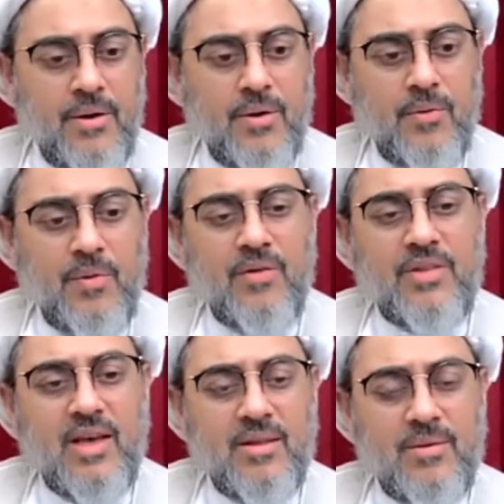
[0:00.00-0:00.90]
One of
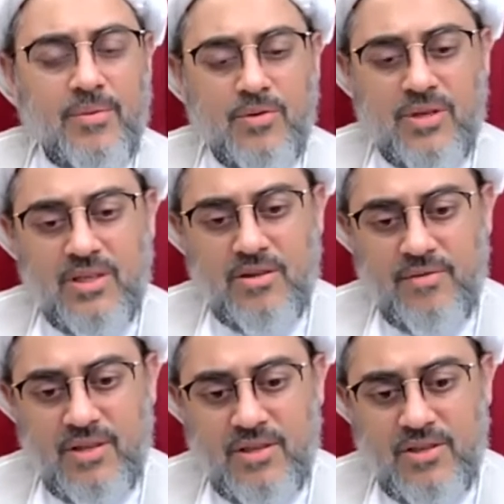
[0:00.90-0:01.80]
the other beauties
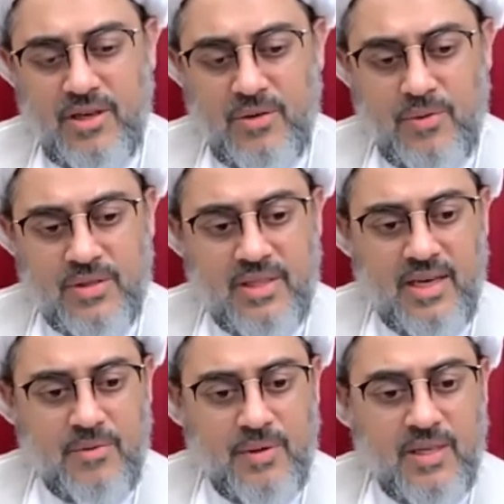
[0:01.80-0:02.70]
of this Sheikh was
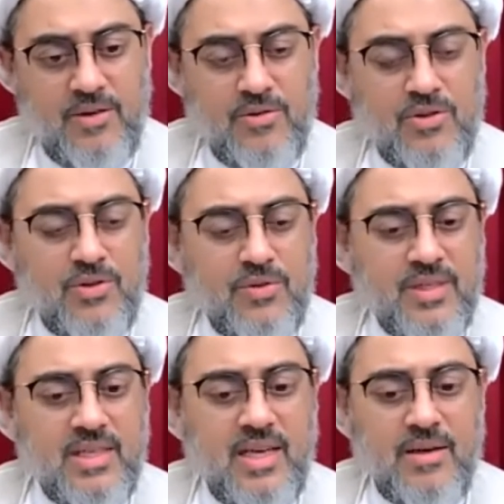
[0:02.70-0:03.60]
that when he used to
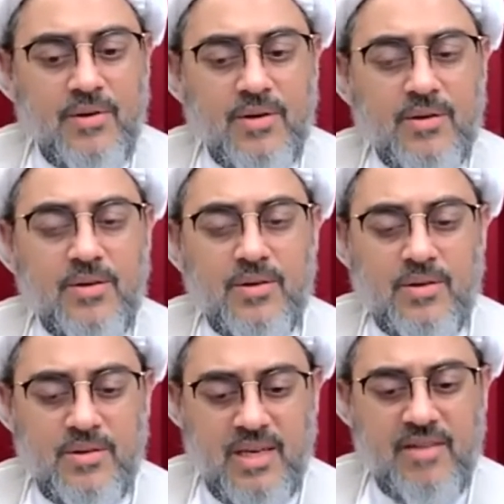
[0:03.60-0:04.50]

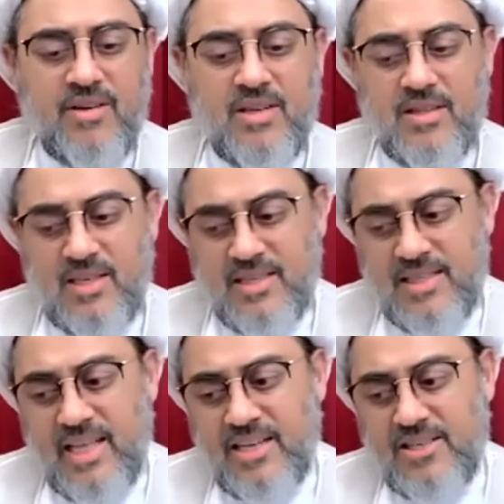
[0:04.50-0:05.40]
deliver
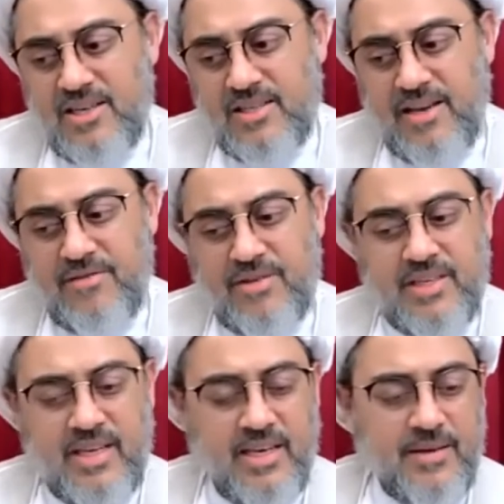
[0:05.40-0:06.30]
his lectures every
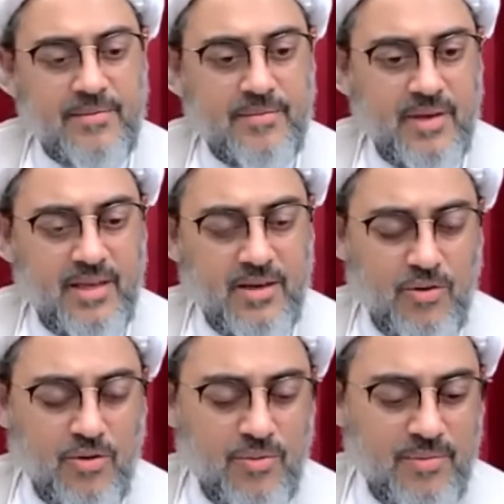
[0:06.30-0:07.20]
day in
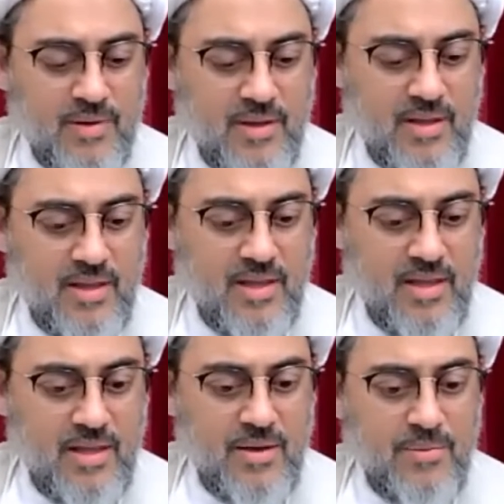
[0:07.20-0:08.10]
Qom,
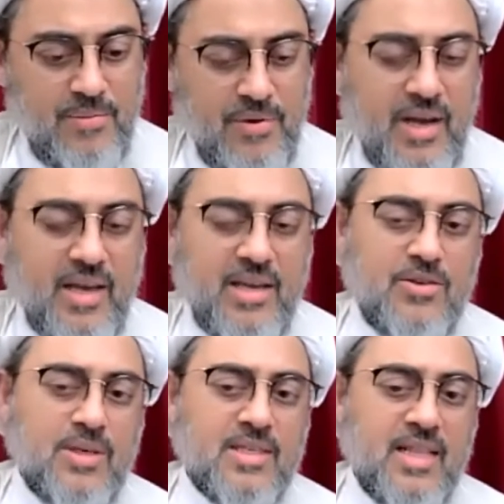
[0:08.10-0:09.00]
prior
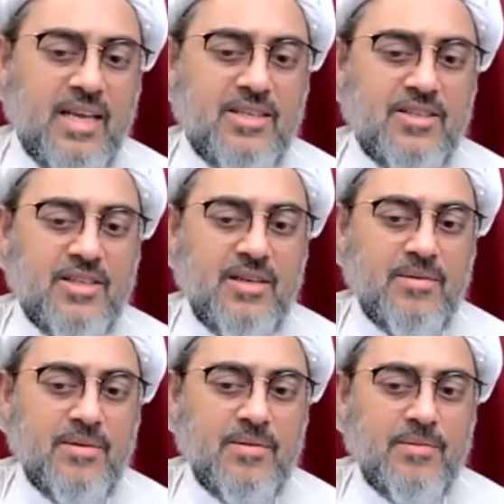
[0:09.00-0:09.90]
to his lecture,
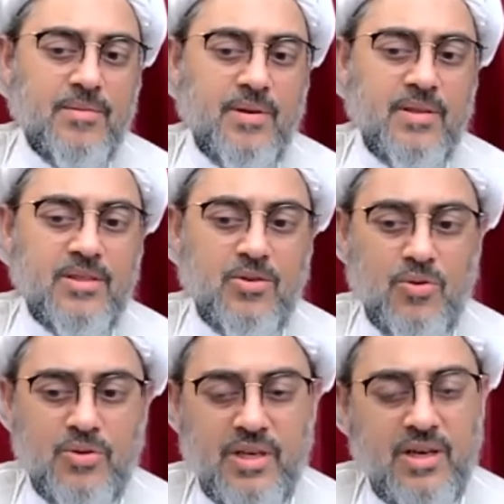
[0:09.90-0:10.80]
his
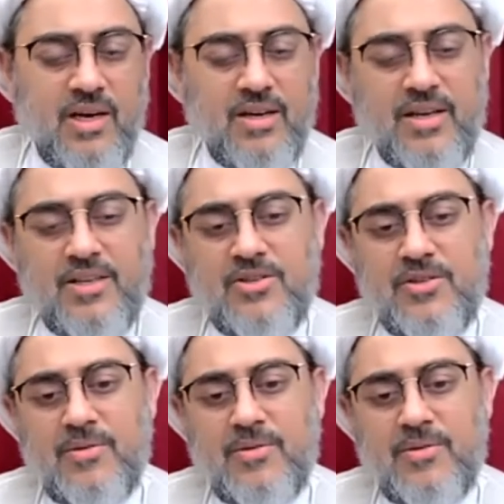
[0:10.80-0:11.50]
Durus Kharij,